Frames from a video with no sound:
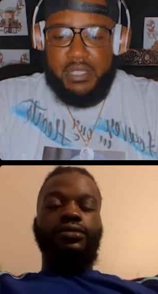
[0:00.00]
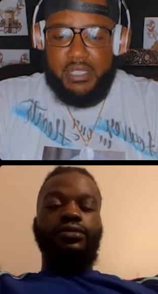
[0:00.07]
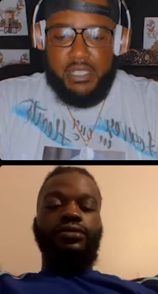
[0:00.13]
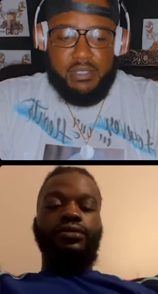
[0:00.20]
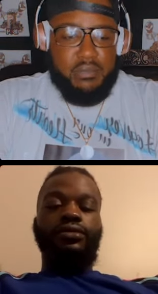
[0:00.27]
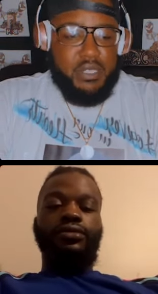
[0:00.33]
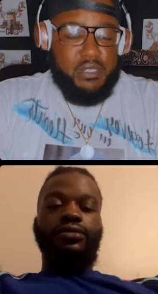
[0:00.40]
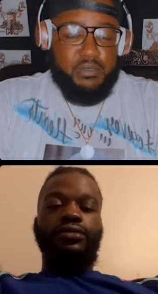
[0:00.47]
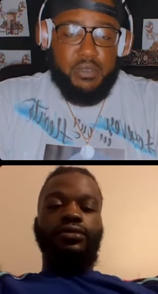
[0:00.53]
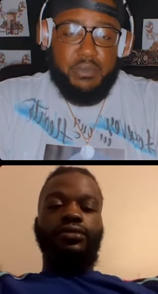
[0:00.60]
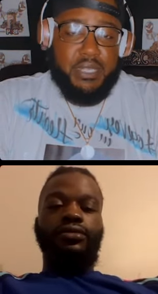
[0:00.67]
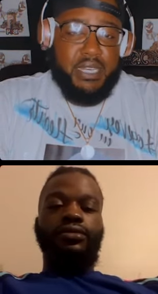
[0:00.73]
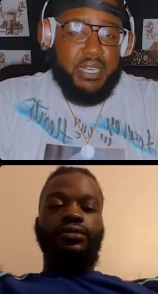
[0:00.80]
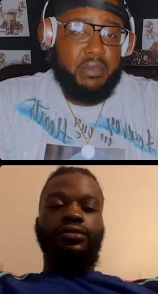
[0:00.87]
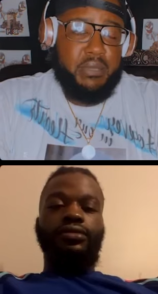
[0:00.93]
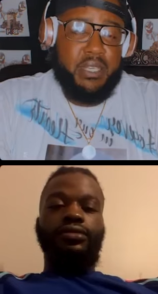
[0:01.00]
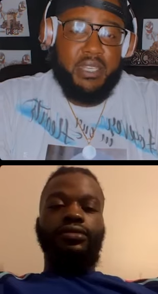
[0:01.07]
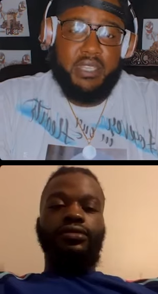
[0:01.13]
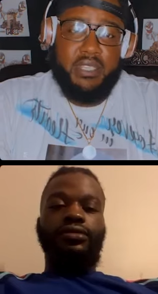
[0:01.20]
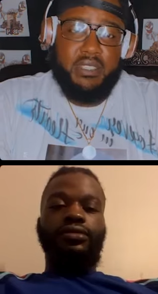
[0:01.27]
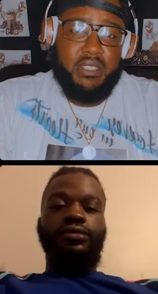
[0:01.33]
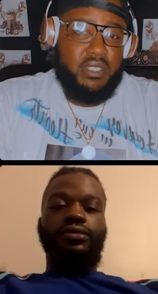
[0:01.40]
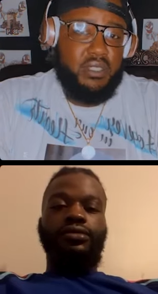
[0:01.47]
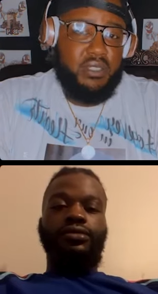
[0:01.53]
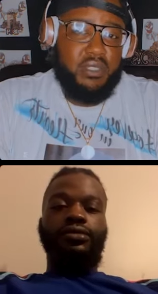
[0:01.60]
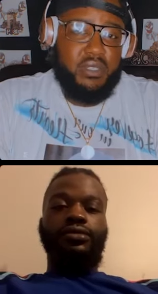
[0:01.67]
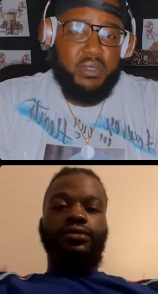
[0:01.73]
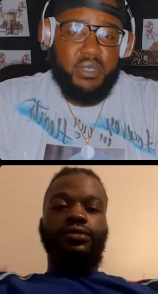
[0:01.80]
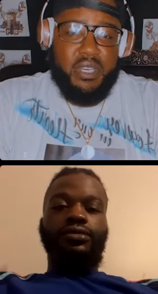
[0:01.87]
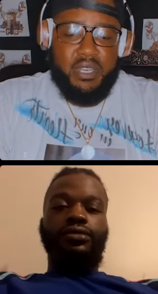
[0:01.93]
Speaker 1: six months from now, man, you,
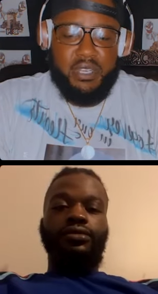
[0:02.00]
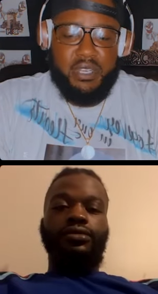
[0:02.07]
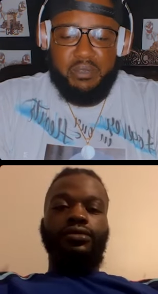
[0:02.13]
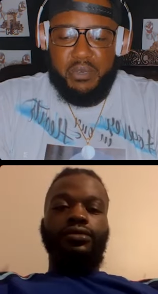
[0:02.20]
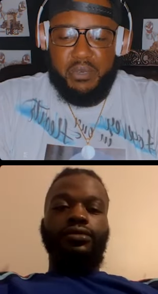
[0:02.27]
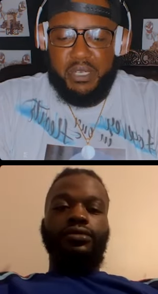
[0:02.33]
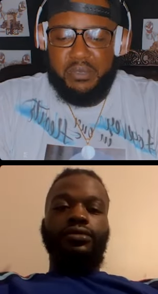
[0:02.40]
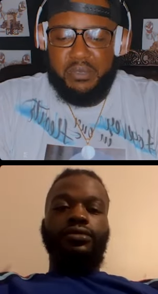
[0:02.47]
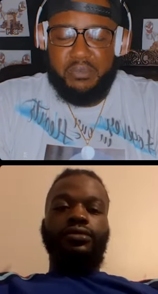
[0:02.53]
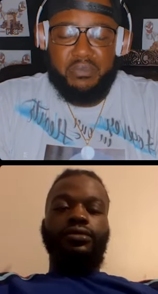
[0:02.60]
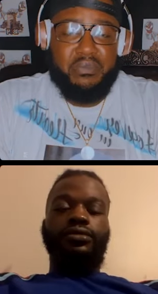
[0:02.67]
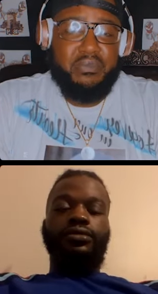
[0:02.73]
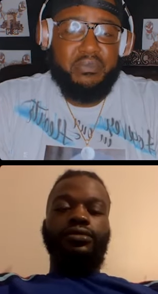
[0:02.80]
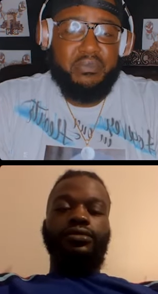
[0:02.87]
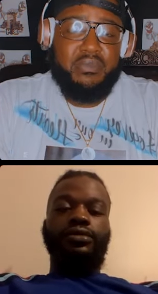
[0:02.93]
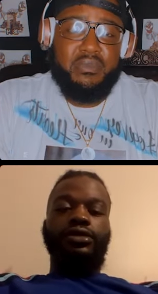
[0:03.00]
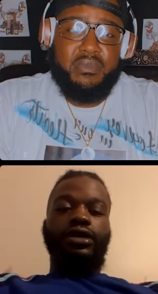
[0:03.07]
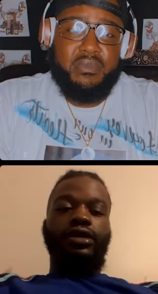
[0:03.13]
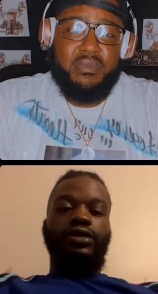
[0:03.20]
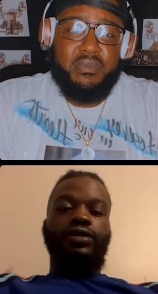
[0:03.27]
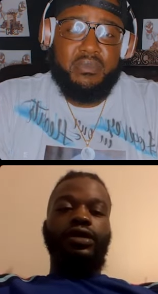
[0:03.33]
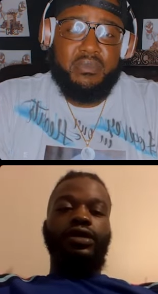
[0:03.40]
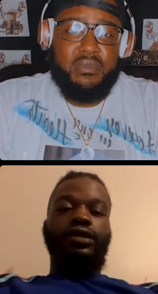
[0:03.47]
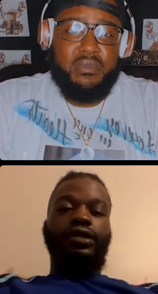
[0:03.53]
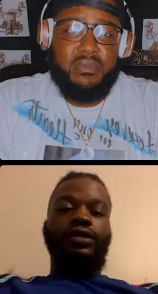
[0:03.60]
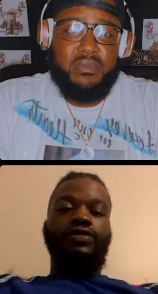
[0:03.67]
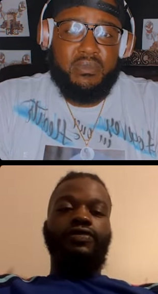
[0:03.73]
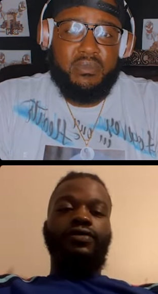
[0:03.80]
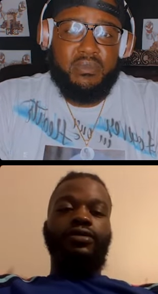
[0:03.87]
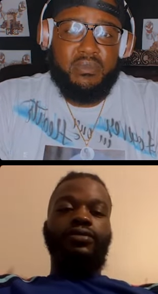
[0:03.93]
you good, bro. All right,
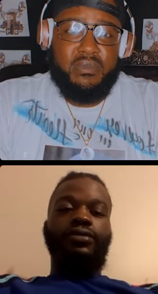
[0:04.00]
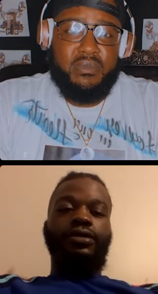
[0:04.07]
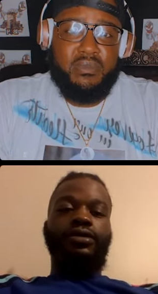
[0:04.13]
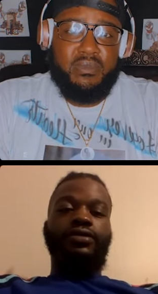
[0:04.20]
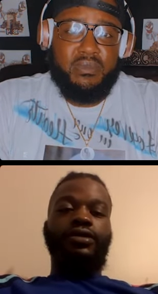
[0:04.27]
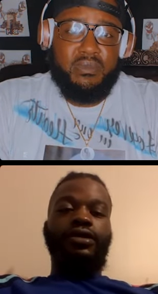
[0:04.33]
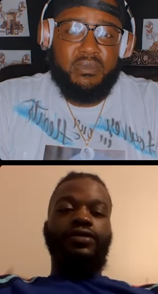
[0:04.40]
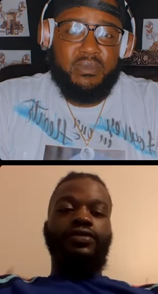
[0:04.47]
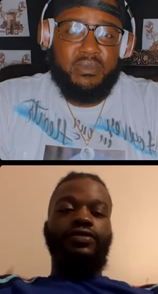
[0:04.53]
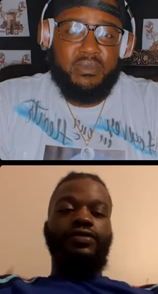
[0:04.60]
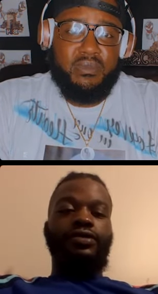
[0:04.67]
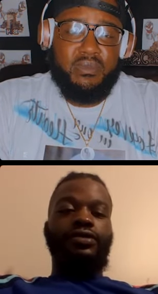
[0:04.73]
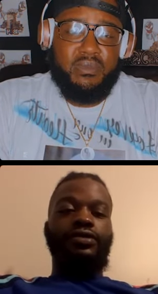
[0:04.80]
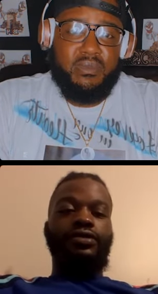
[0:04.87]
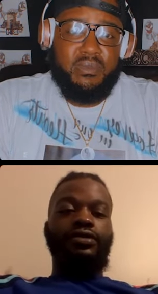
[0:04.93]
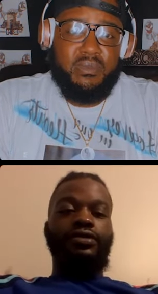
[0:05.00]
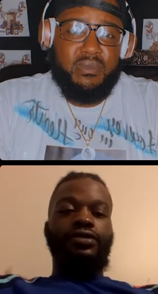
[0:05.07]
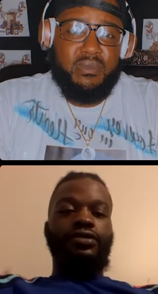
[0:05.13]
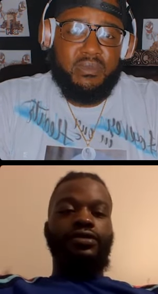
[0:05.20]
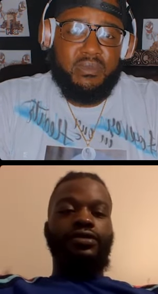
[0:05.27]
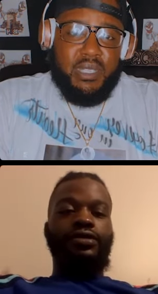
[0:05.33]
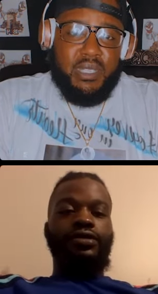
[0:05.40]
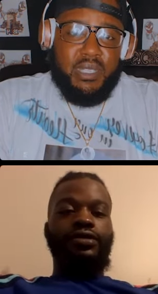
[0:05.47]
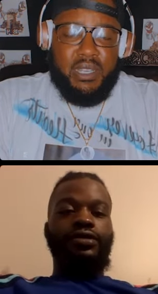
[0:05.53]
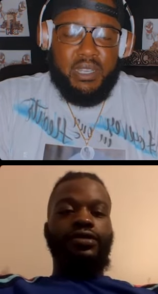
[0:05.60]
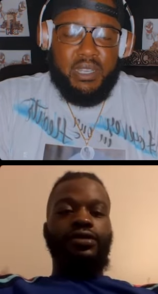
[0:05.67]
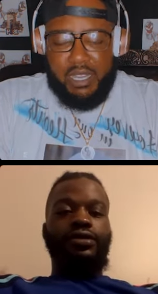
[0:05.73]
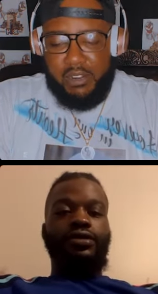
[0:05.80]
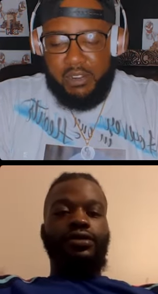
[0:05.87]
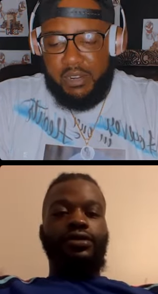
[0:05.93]
definitely, bro, definitely.
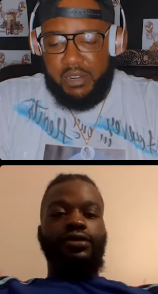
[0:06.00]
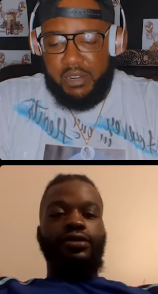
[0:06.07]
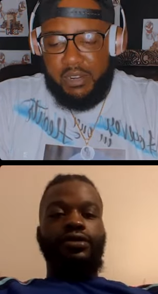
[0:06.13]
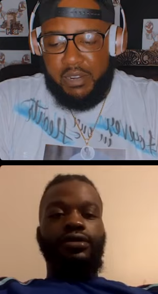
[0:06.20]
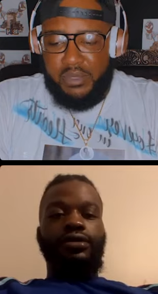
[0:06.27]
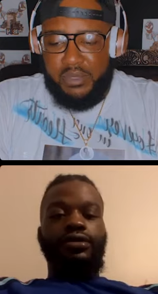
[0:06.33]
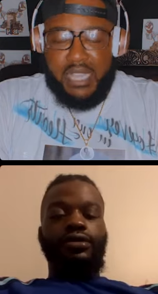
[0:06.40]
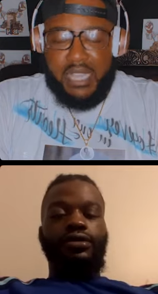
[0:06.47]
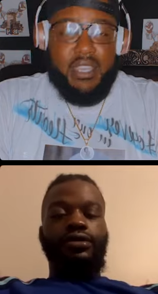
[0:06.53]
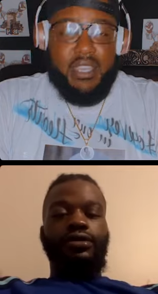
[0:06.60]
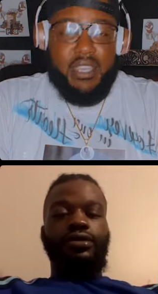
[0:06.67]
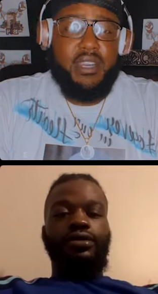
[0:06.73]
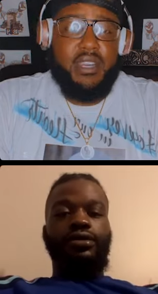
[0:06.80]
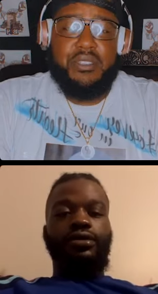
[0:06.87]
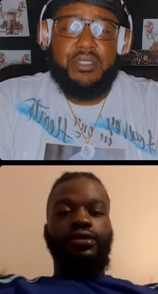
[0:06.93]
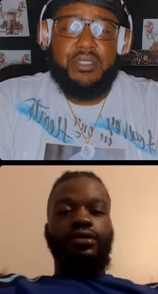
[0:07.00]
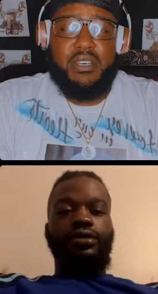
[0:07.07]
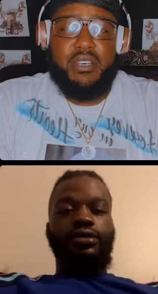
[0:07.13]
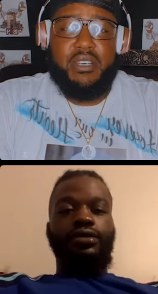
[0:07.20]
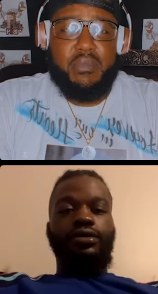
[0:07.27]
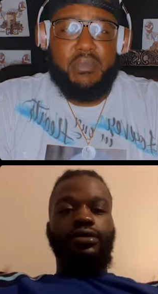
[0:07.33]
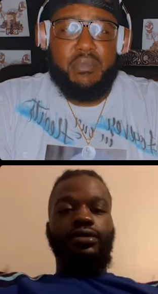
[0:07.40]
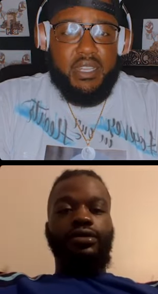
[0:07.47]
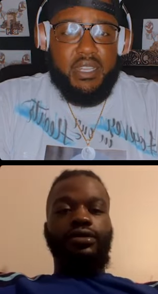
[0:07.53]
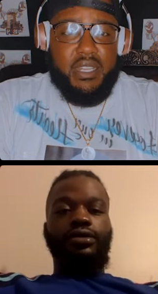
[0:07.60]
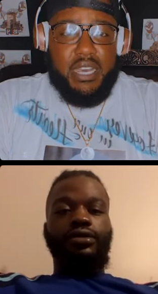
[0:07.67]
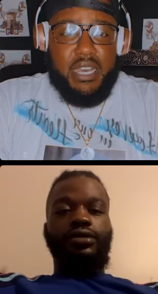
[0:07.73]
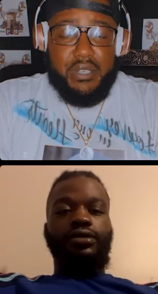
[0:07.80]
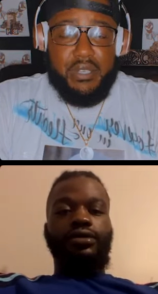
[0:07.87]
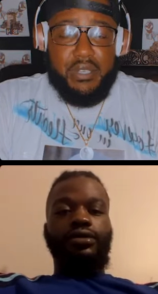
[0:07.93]
All right, man. You take care of yourself, man, and
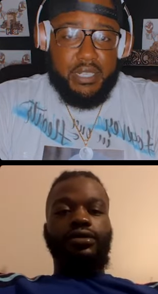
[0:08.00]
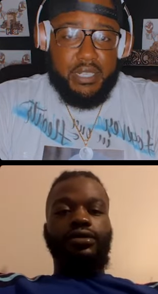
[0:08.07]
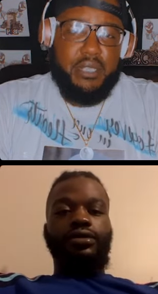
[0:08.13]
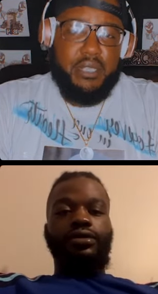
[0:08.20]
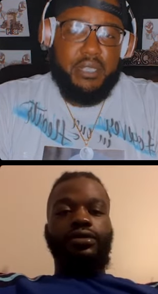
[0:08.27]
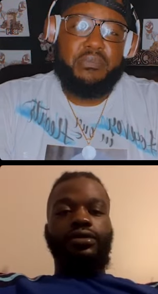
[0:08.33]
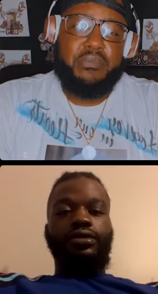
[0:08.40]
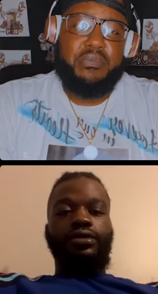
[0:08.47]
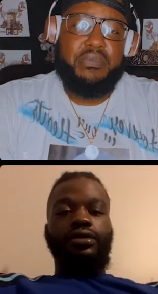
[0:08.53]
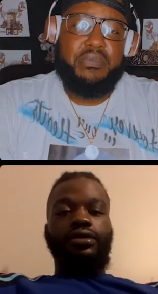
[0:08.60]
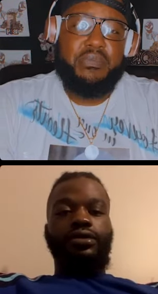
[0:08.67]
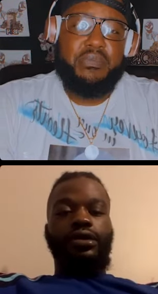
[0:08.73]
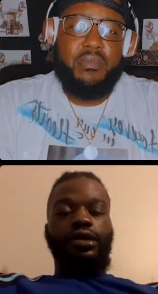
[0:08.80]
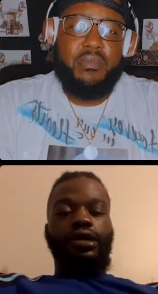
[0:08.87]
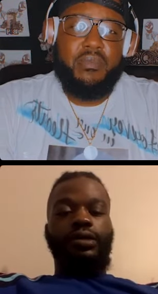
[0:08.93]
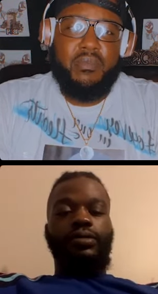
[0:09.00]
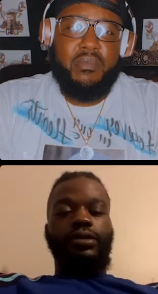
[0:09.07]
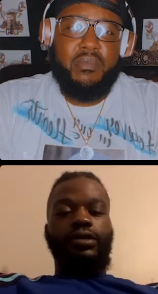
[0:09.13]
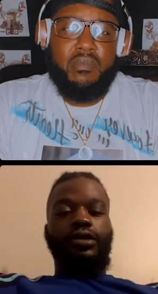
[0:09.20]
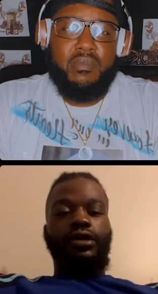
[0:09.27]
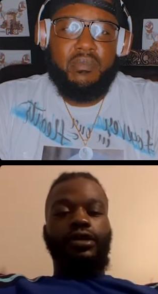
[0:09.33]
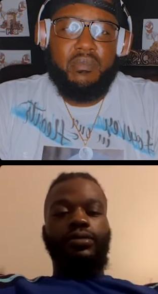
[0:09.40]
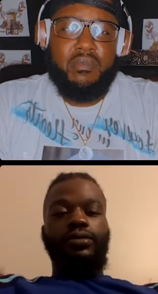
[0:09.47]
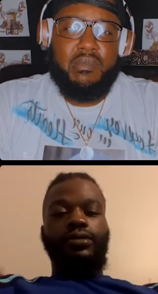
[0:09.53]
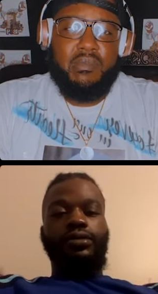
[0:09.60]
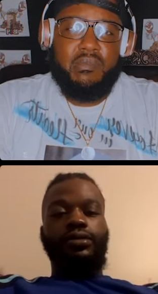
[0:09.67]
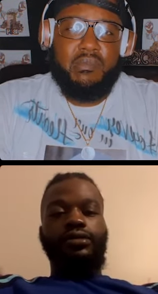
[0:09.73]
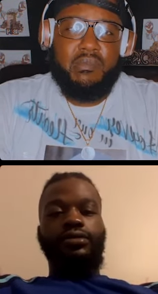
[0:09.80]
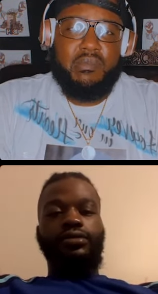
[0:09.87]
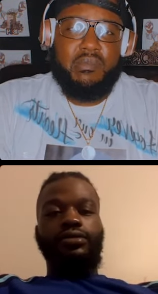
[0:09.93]
have a good night. All right, bro. God
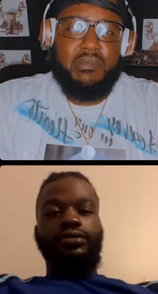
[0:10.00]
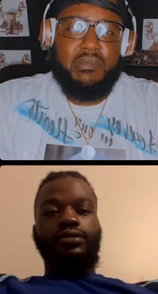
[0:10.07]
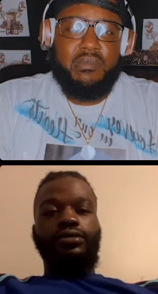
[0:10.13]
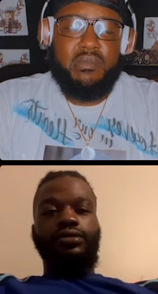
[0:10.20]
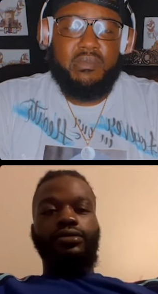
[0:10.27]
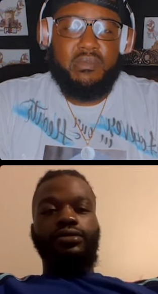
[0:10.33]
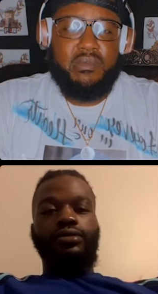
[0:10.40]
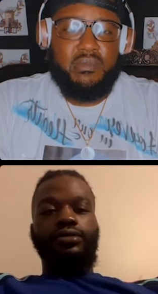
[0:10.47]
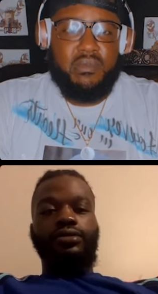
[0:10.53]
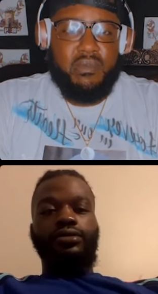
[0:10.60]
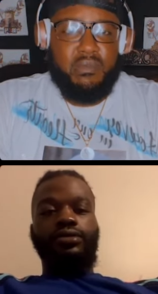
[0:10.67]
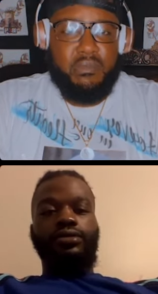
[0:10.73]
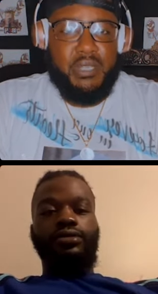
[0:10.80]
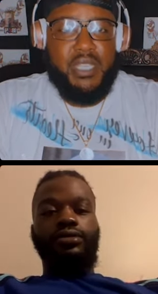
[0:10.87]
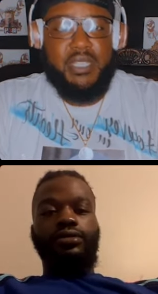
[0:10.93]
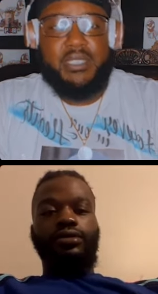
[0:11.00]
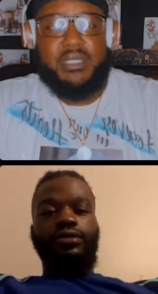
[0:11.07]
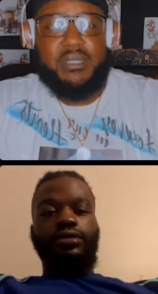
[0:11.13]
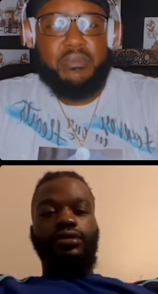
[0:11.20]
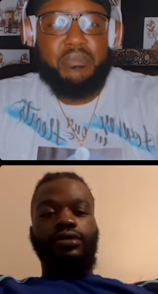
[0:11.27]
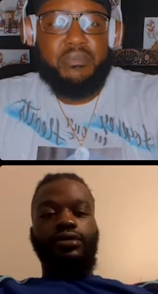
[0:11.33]
bless. Peace.